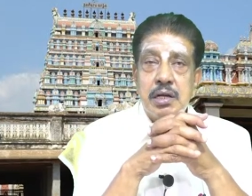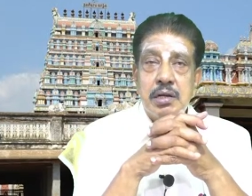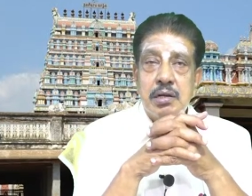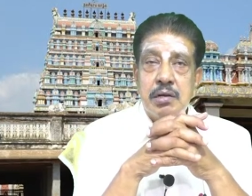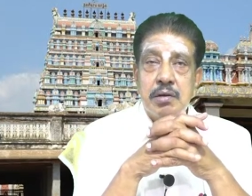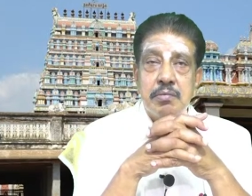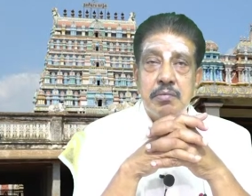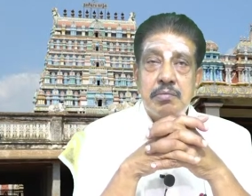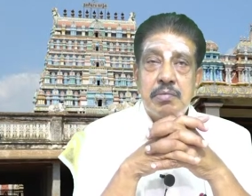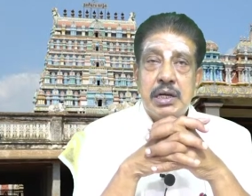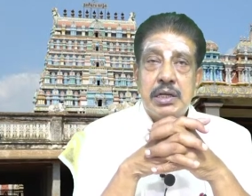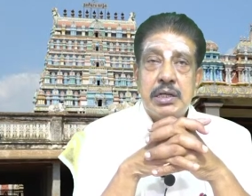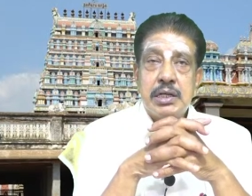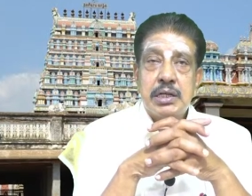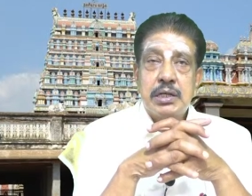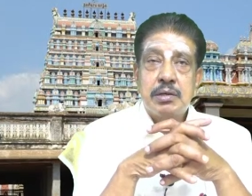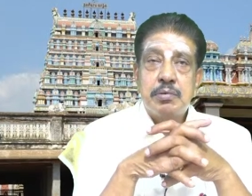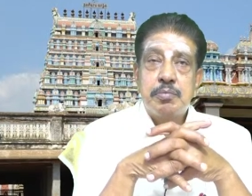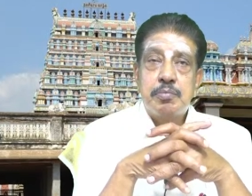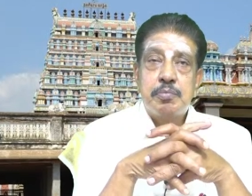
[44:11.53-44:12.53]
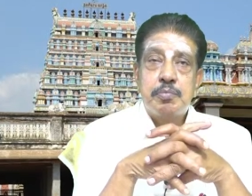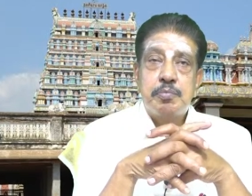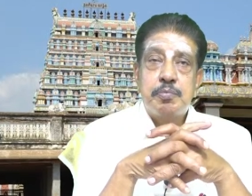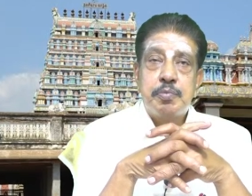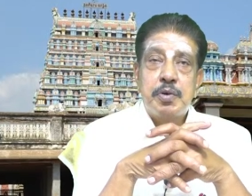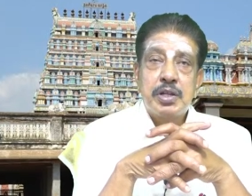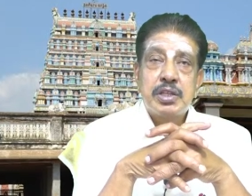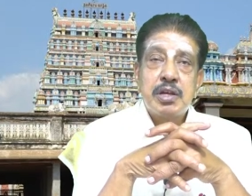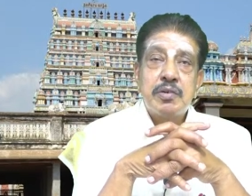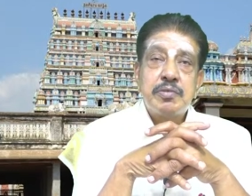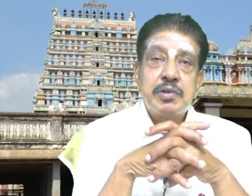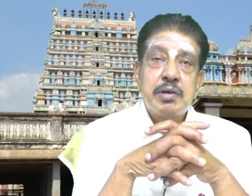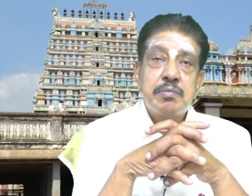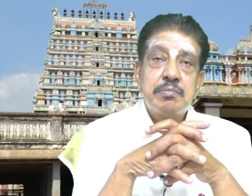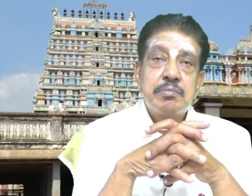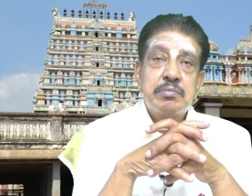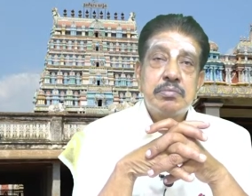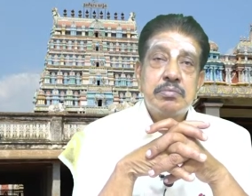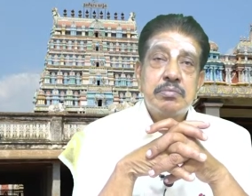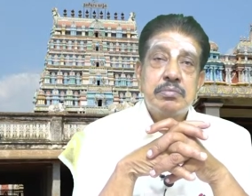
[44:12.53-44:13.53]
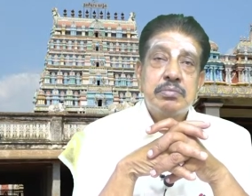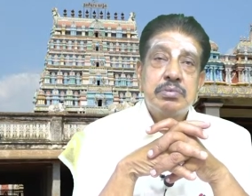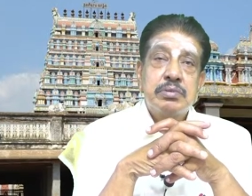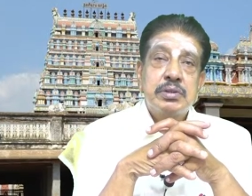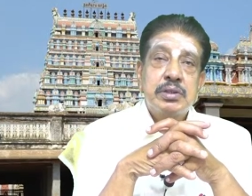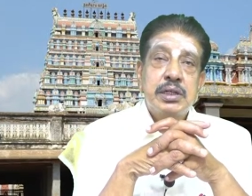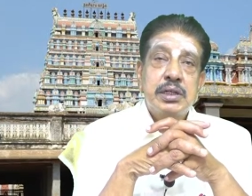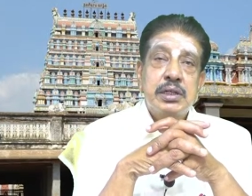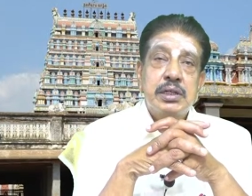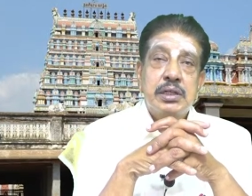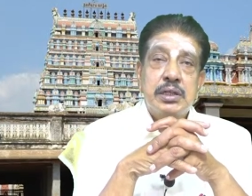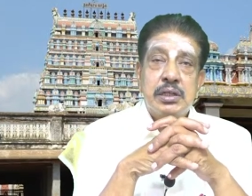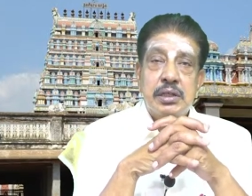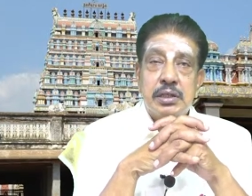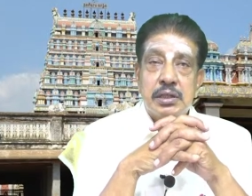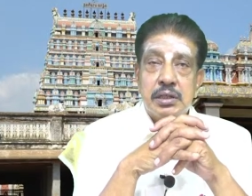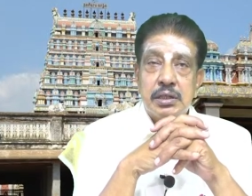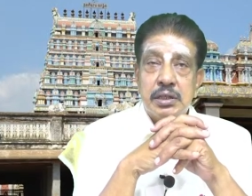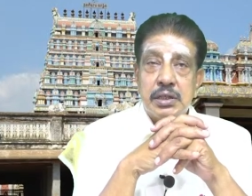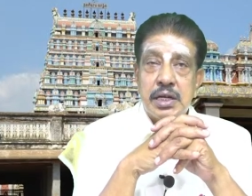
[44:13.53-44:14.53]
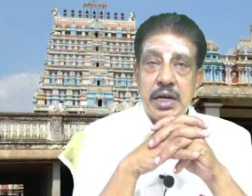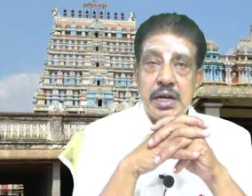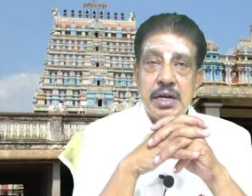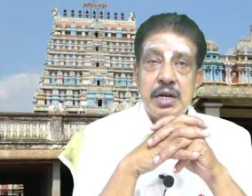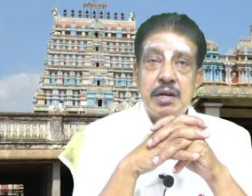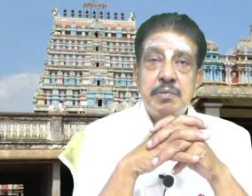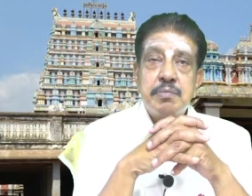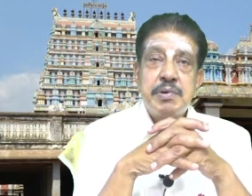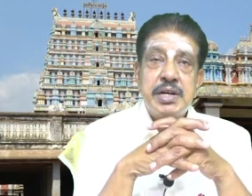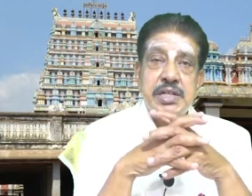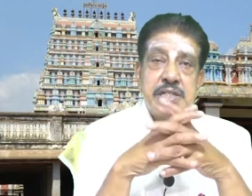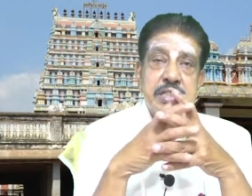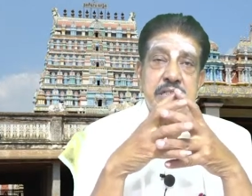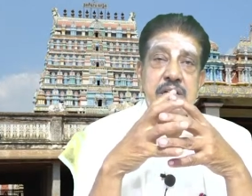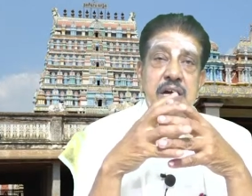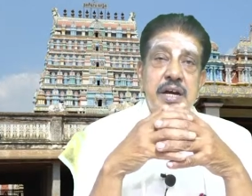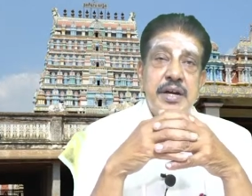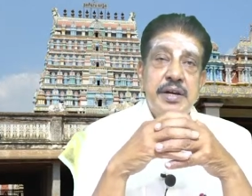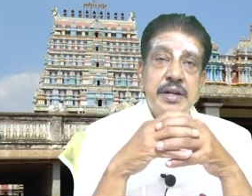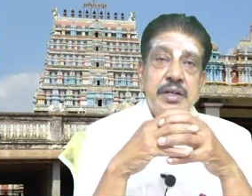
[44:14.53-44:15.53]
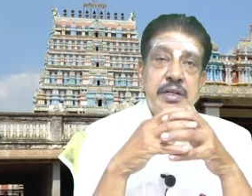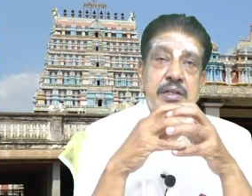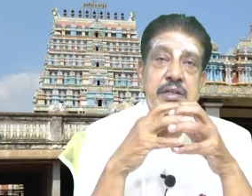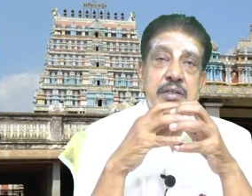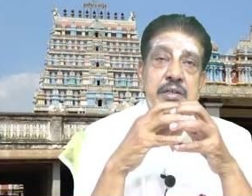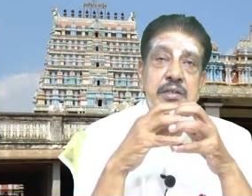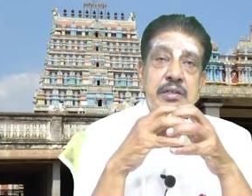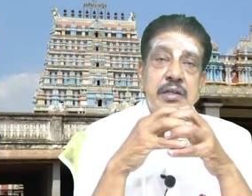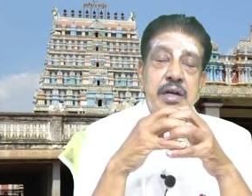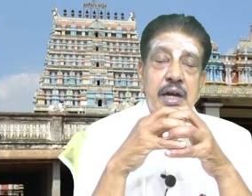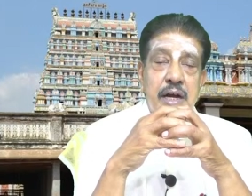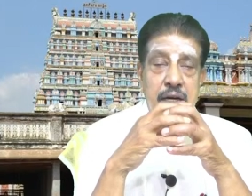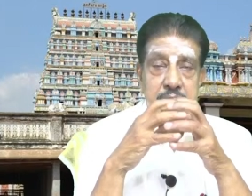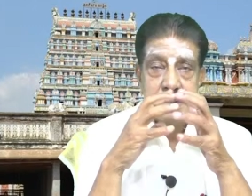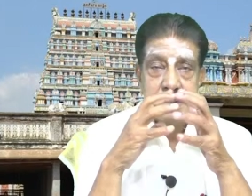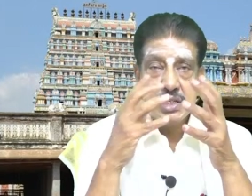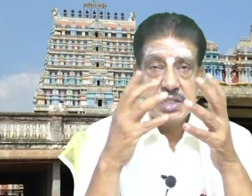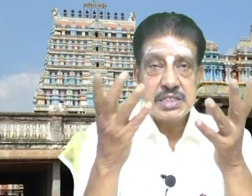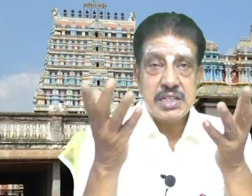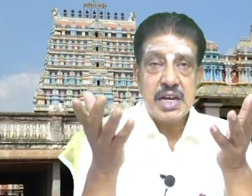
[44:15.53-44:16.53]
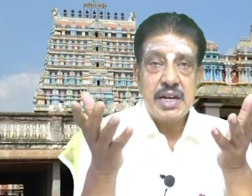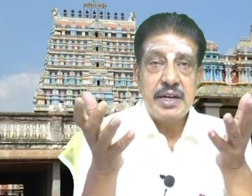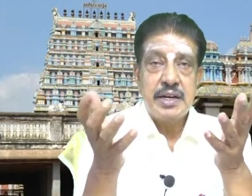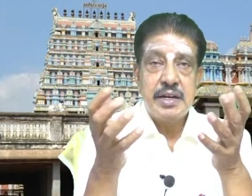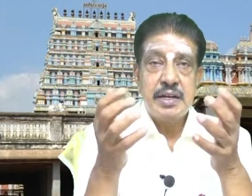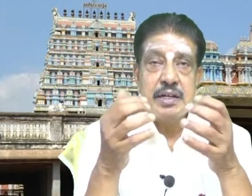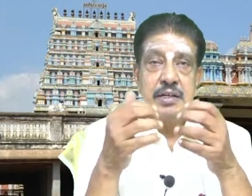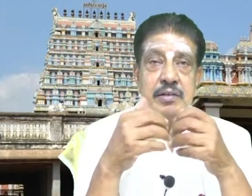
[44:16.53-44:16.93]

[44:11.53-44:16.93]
But both of them cannot be discarded at the side.